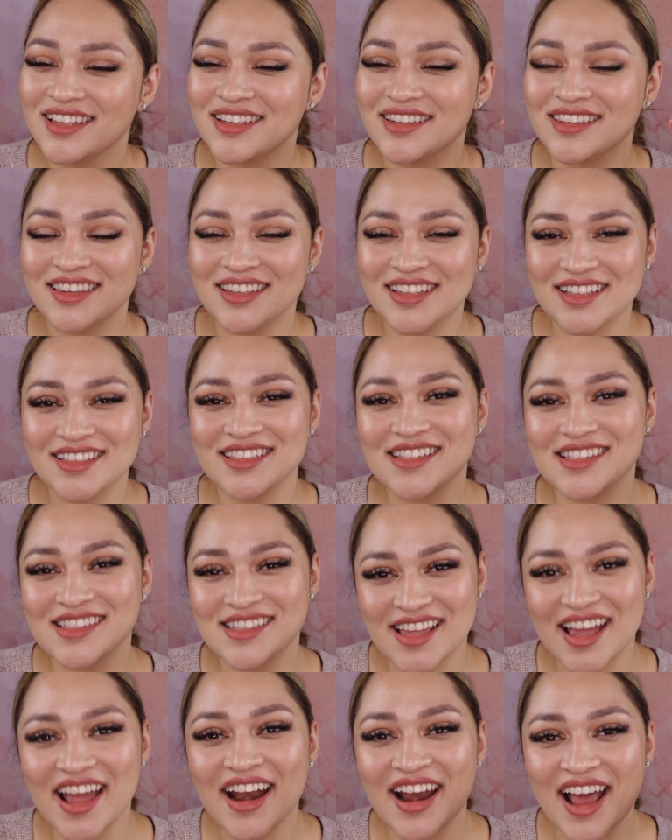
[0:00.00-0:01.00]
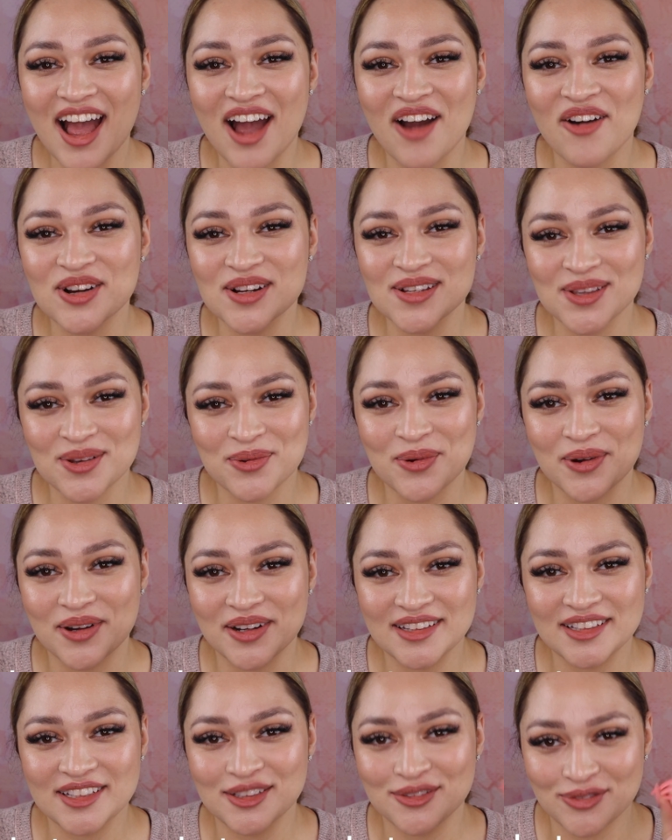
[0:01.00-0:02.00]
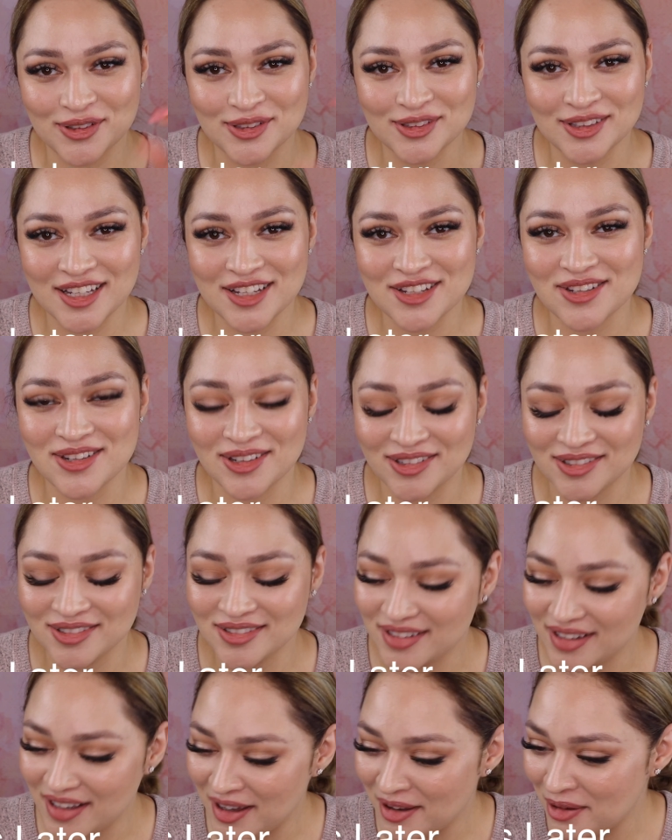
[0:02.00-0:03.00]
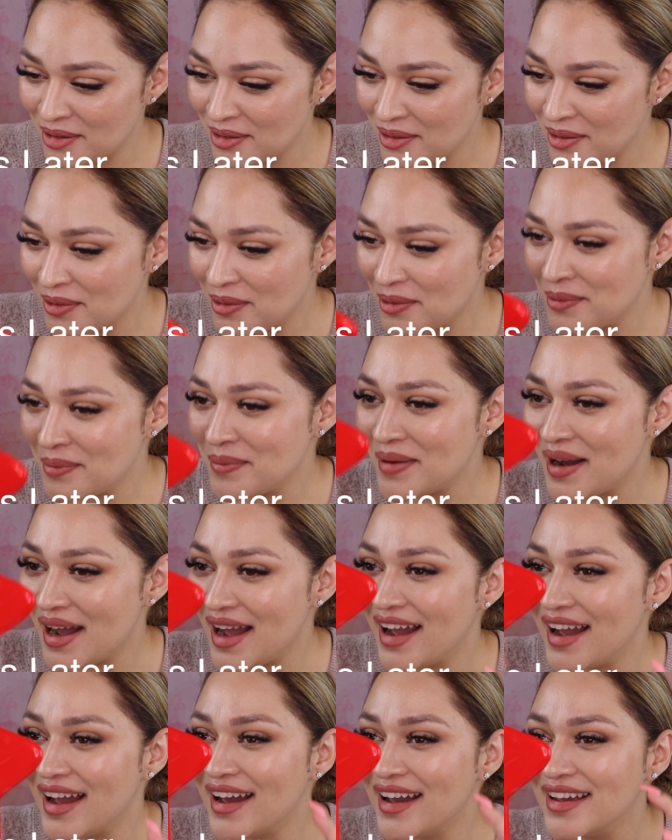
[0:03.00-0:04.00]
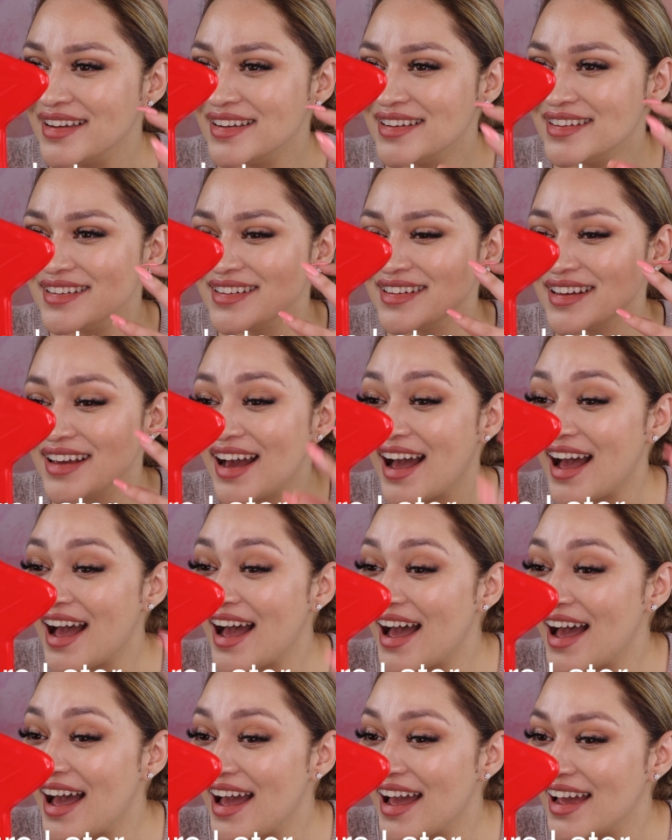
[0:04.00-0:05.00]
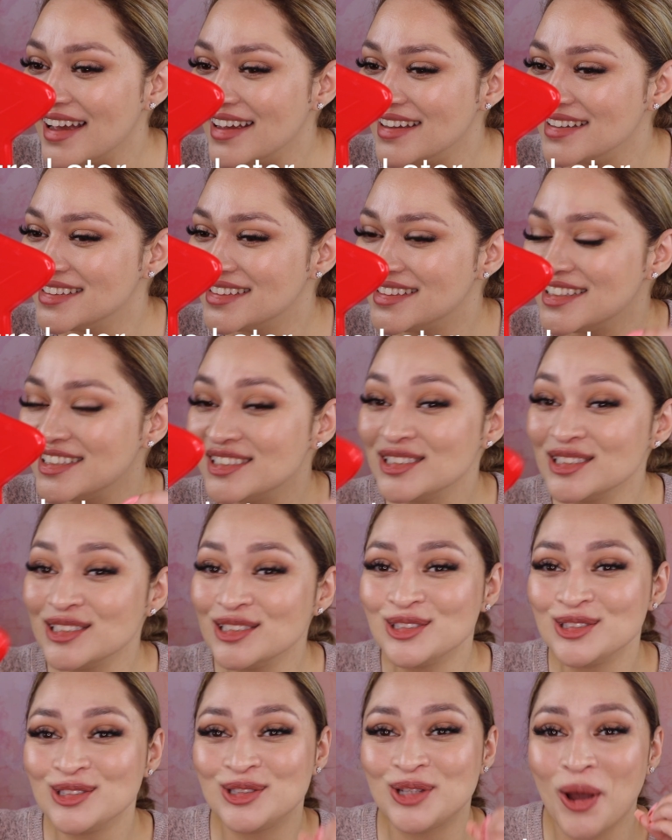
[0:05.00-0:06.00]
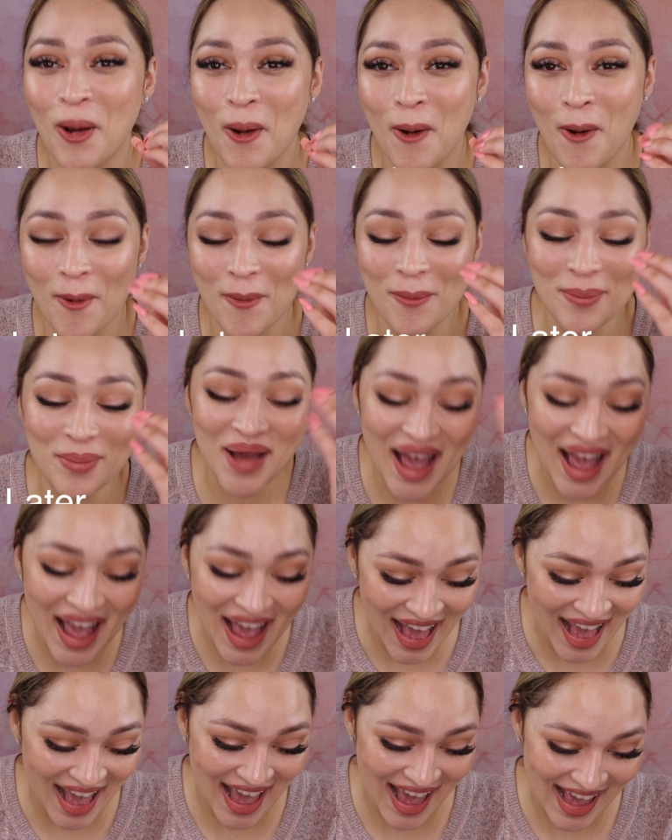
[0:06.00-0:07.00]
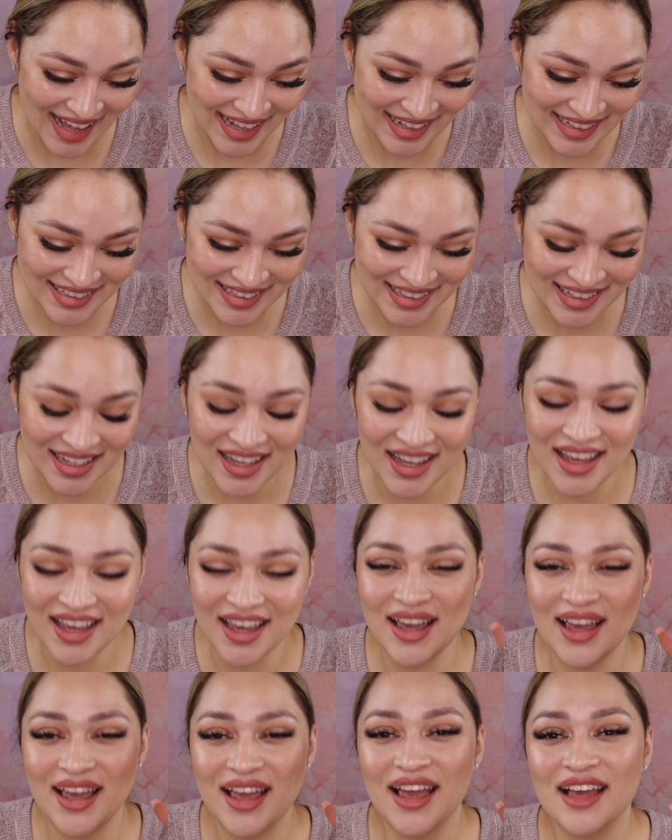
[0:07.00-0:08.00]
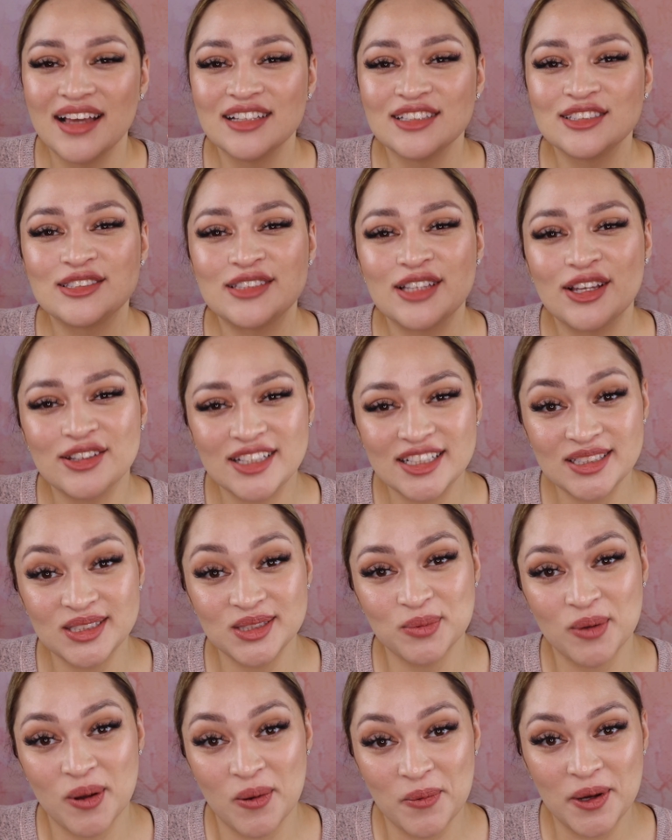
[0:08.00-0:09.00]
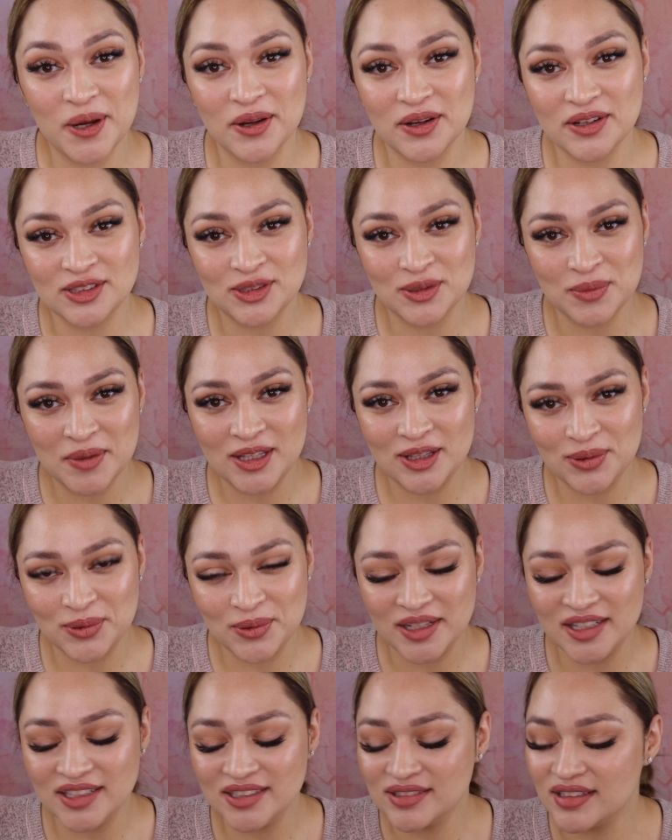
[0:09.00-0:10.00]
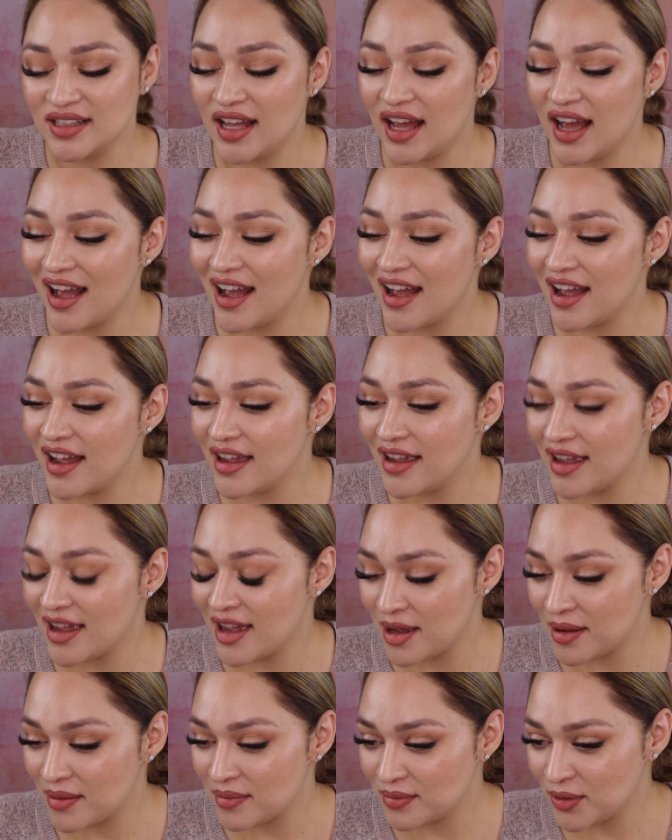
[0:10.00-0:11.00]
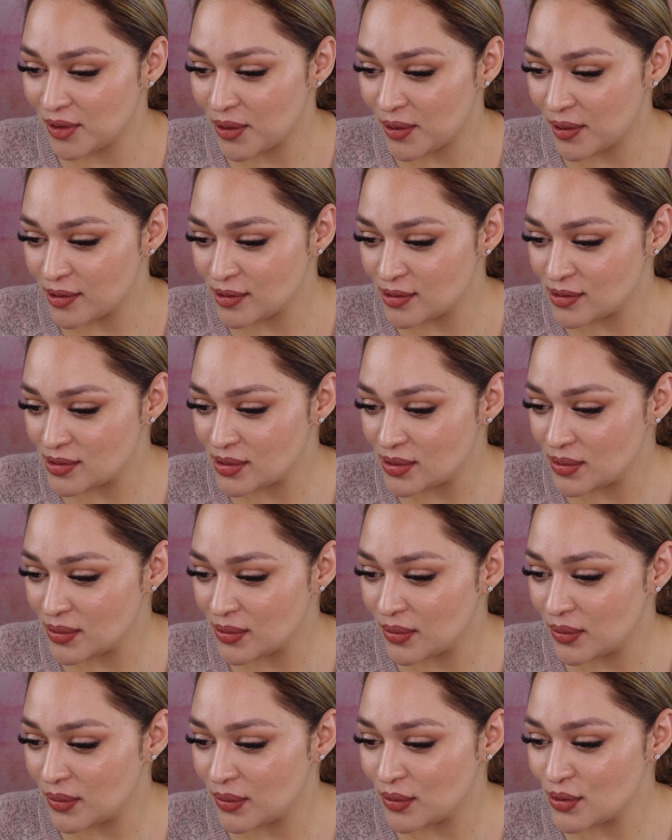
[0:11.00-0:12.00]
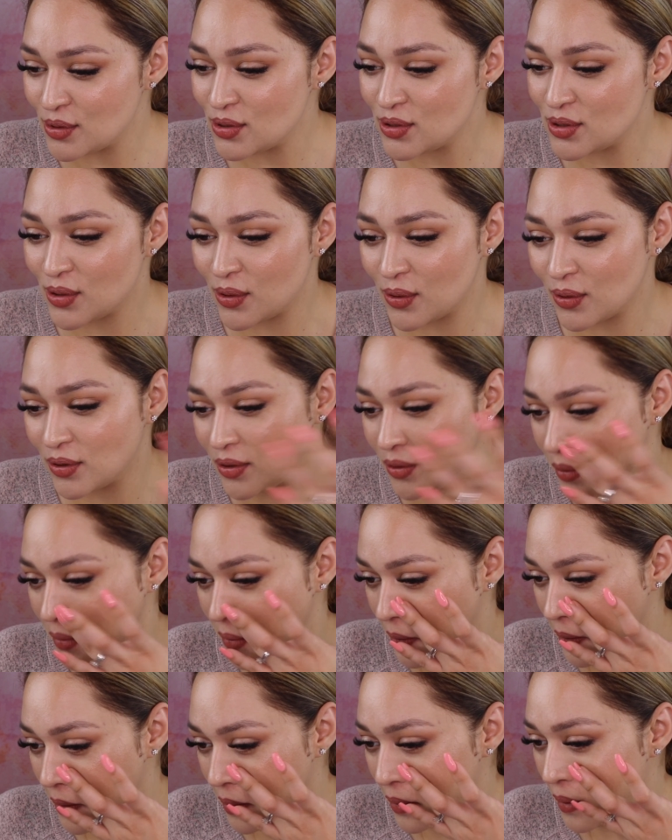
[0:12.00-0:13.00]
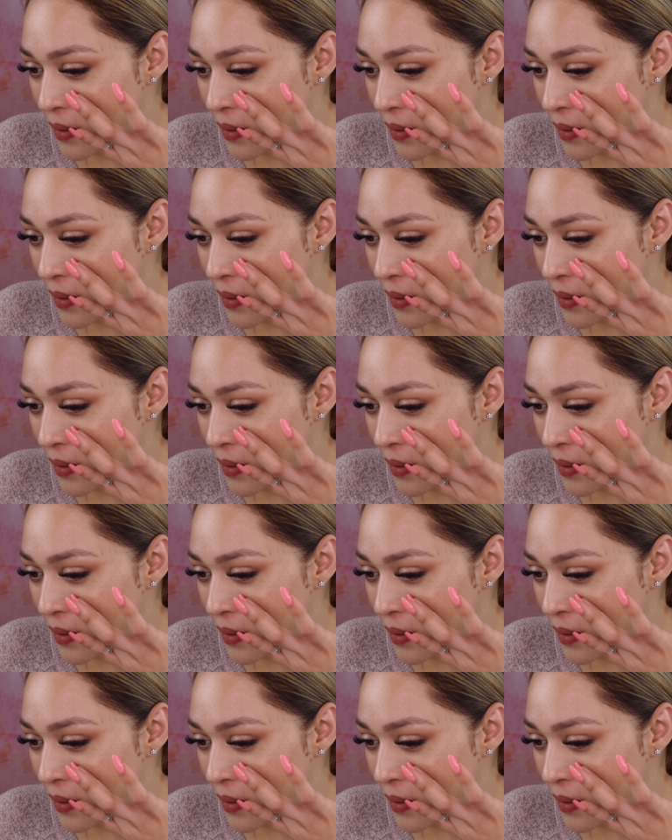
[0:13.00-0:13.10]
This is 10 hours of wearing this foundation. Oh my god, this is so bad. So this is what we're going to be doing. I am going to show you